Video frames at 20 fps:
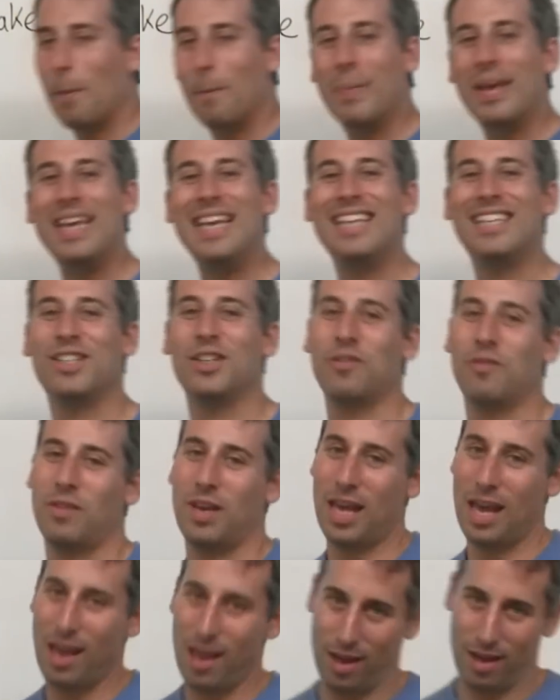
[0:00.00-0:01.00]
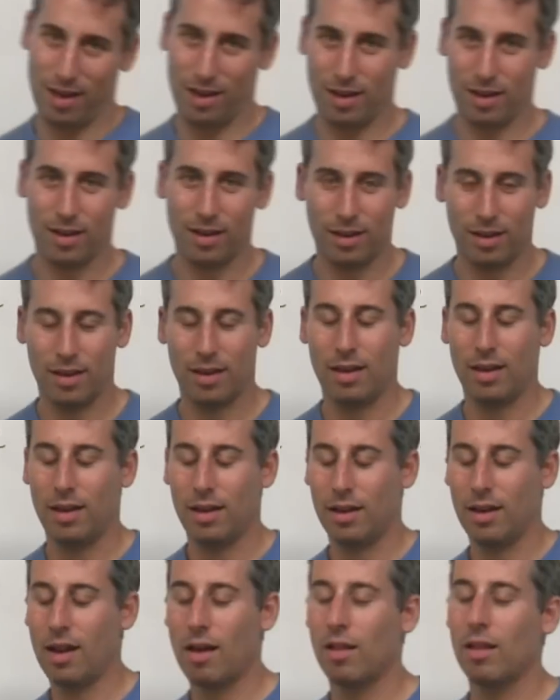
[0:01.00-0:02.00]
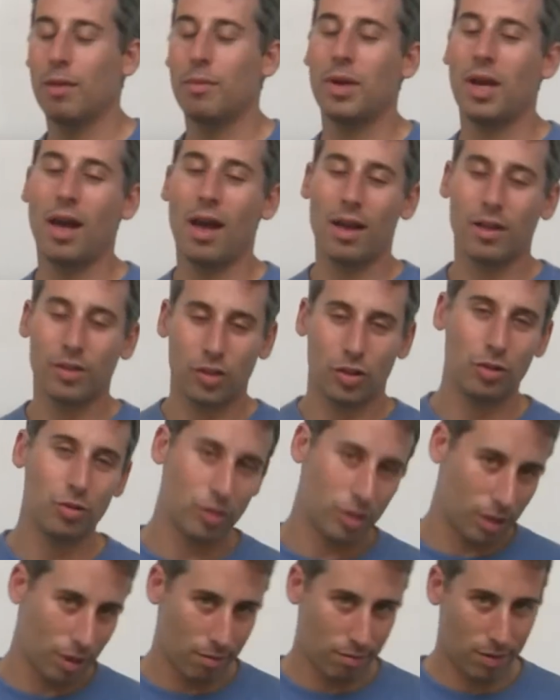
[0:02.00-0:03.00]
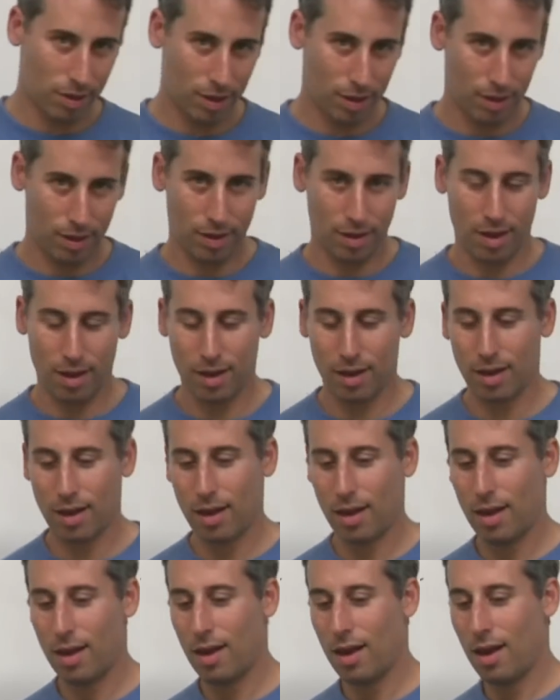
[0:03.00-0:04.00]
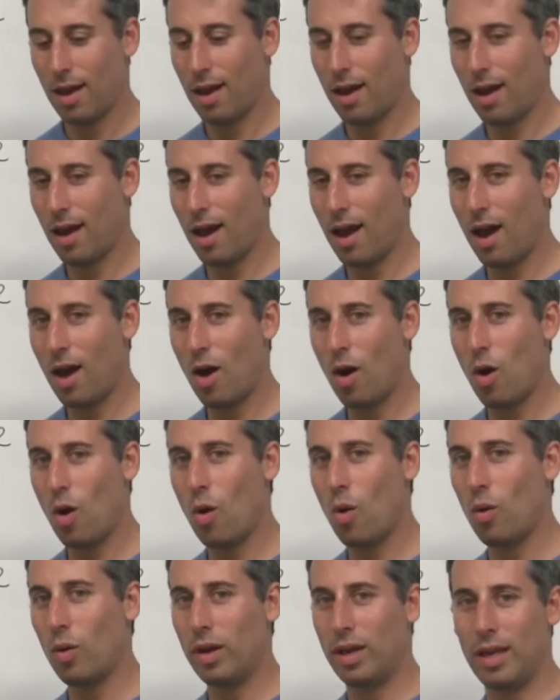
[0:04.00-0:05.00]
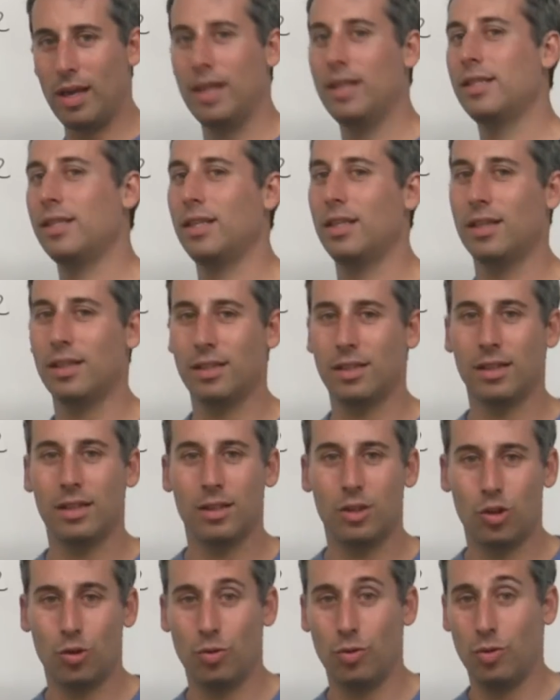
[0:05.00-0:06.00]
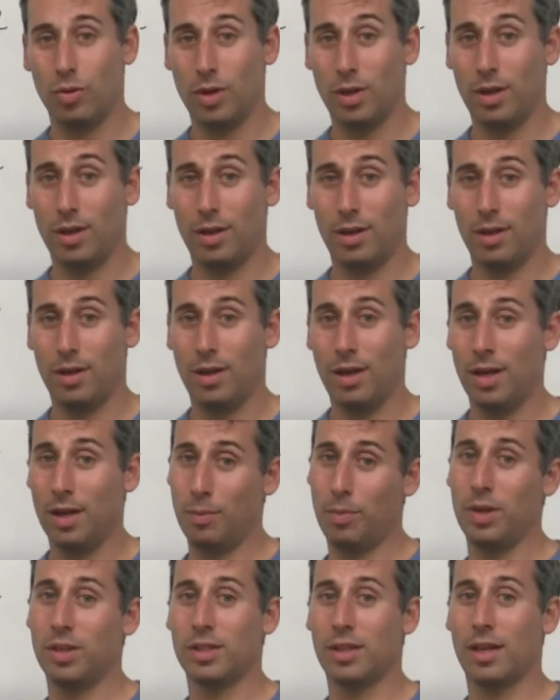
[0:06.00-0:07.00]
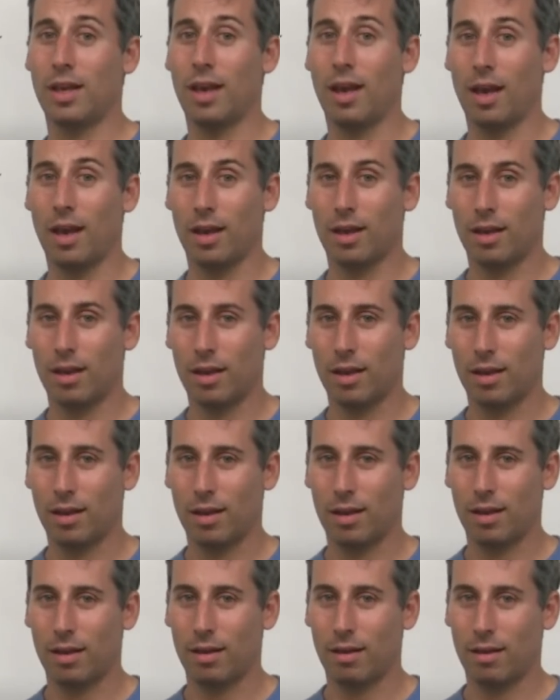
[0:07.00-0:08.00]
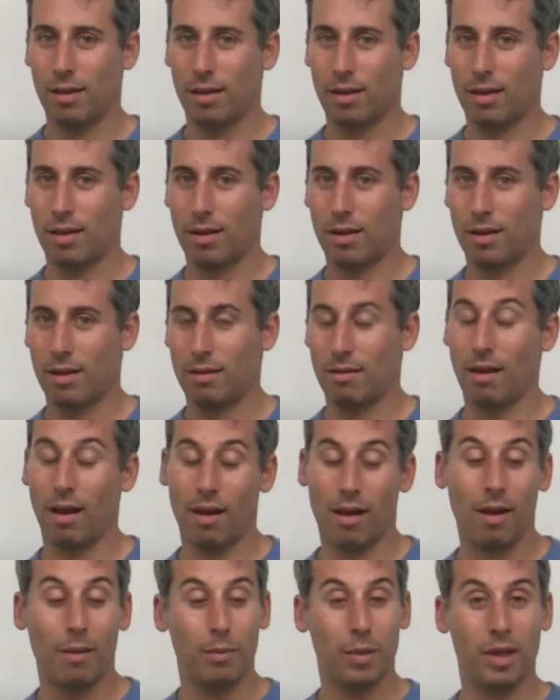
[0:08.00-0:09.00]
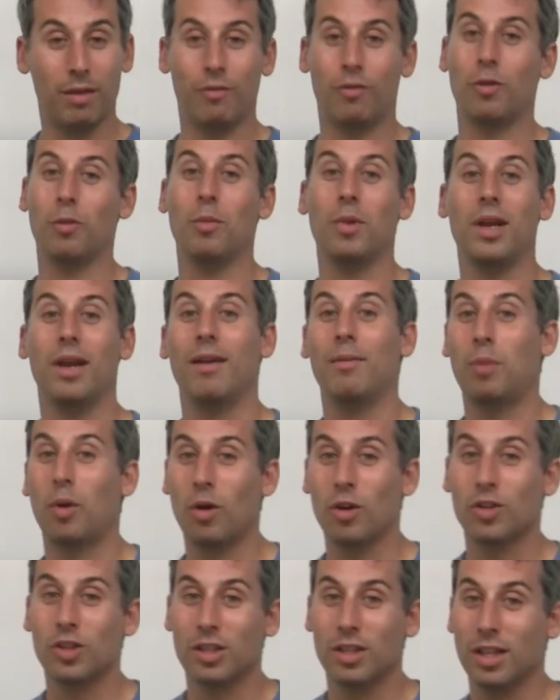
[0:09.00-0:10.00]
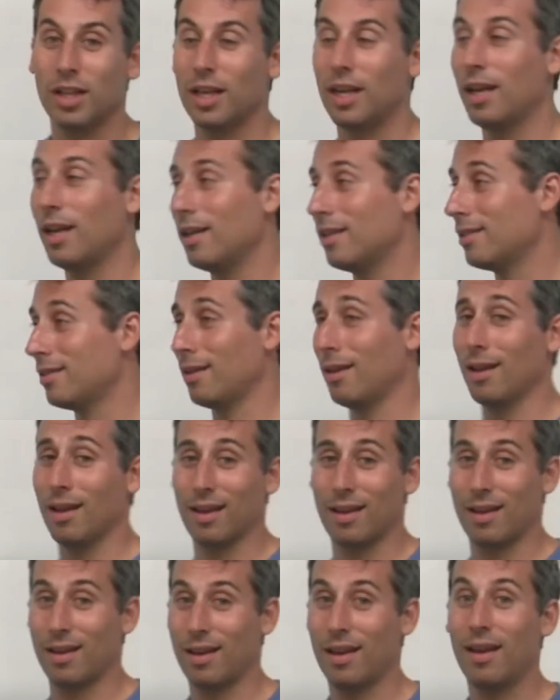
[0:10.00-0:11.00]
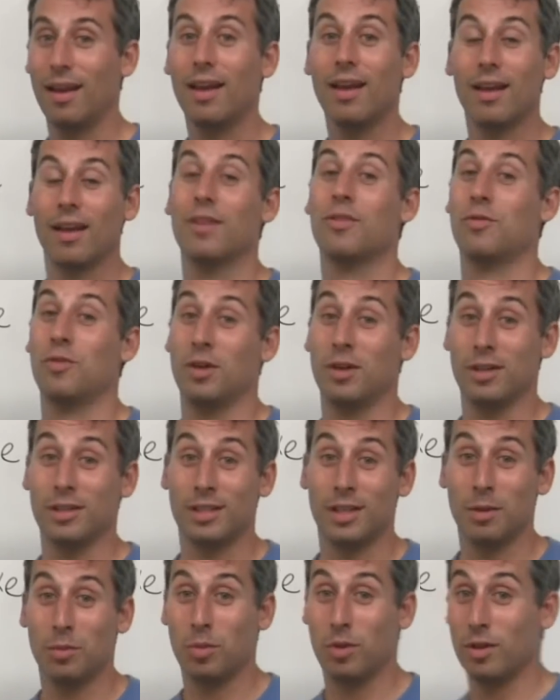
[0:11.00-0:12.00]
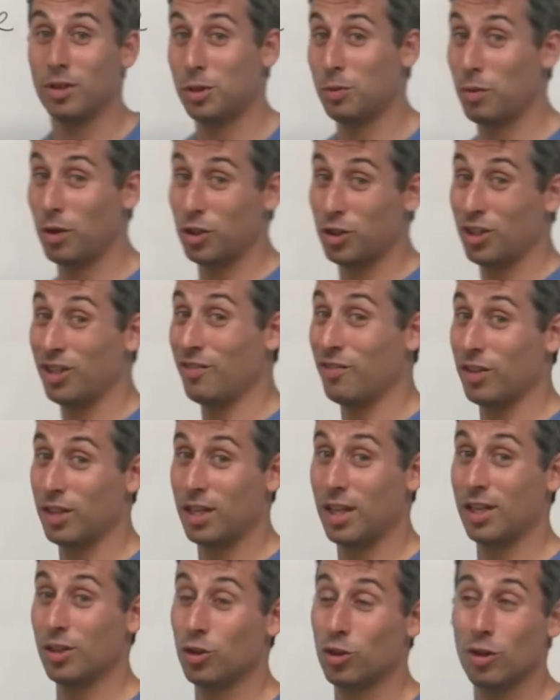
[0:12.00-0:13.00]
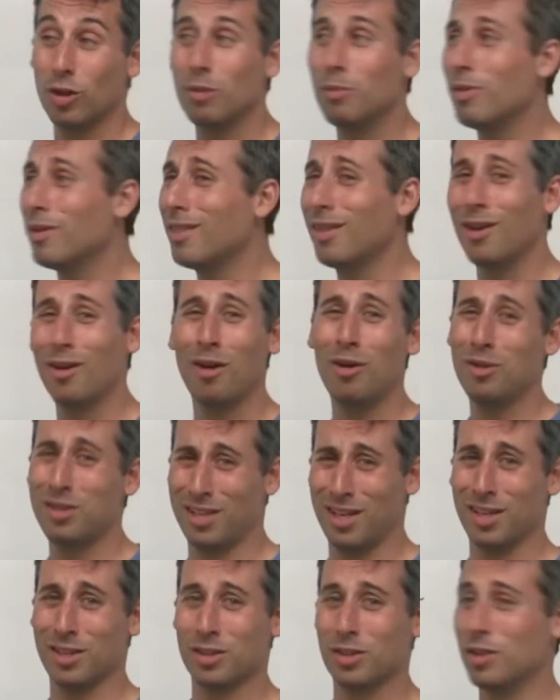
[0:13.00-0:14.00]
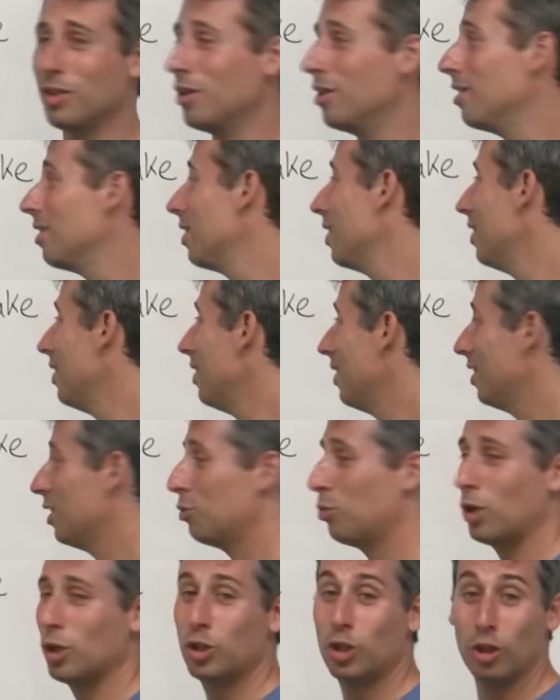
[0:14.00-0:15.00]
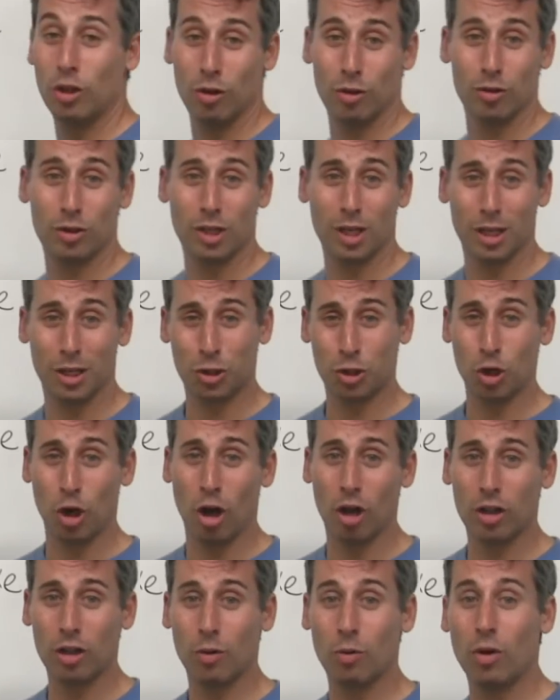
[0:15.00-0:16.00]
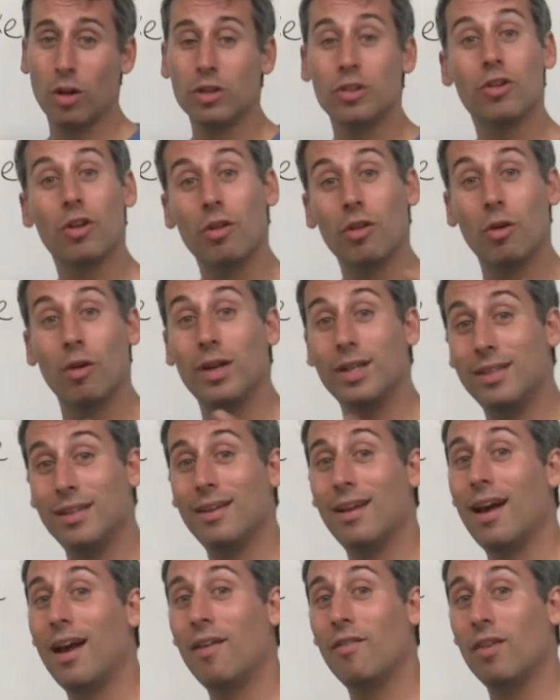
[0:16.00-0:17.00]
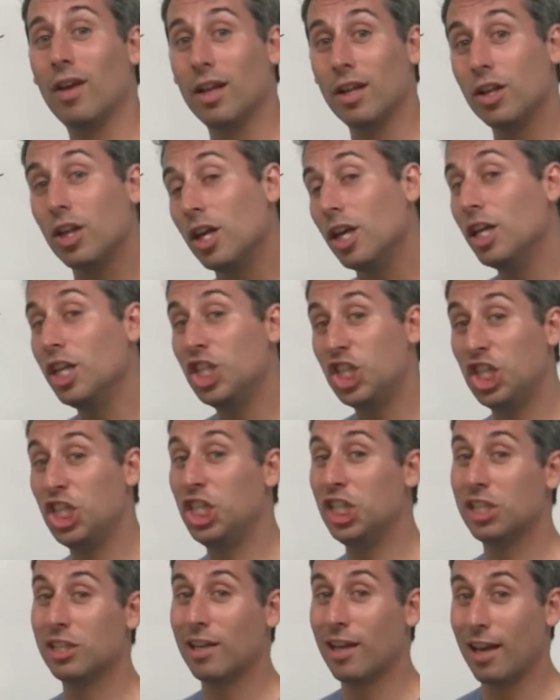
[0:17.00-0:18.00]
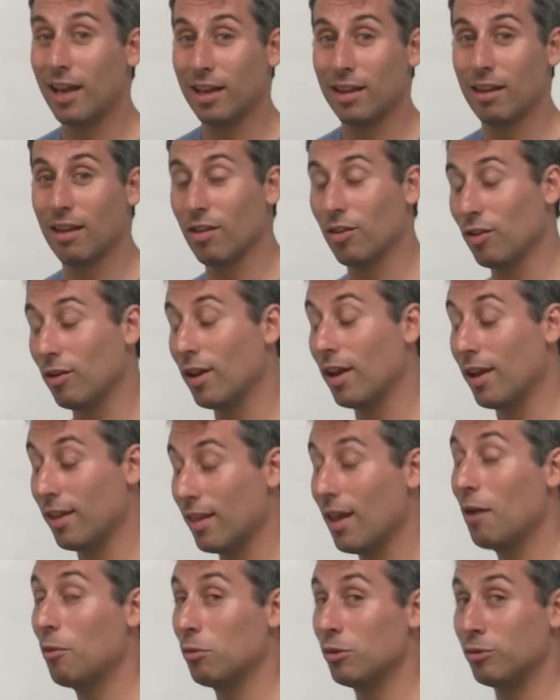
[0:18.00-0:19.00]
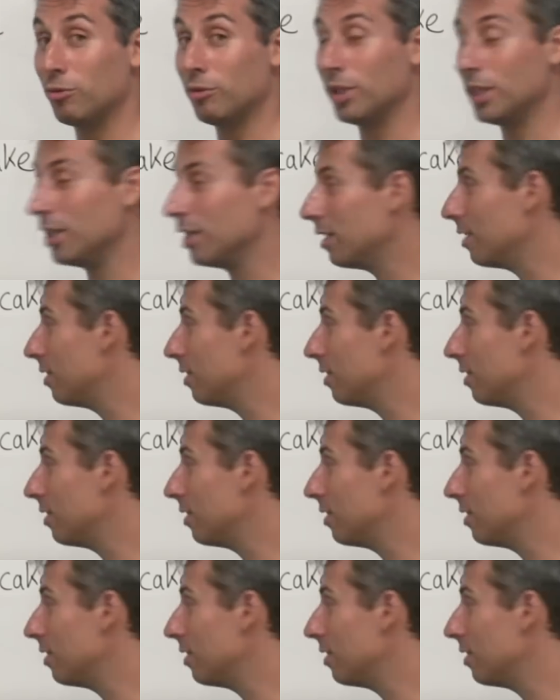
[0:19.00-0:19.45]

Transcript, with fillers: a piece of cake. Now let me ask you something, like how easy is it to eat a piece of cake? Yeah, I mean, for me personally, it's like, it's very simple, especially if it tastes good, but they all taste good, especially those like chocolate ones, although I did have a cheesecake the other day, and that was really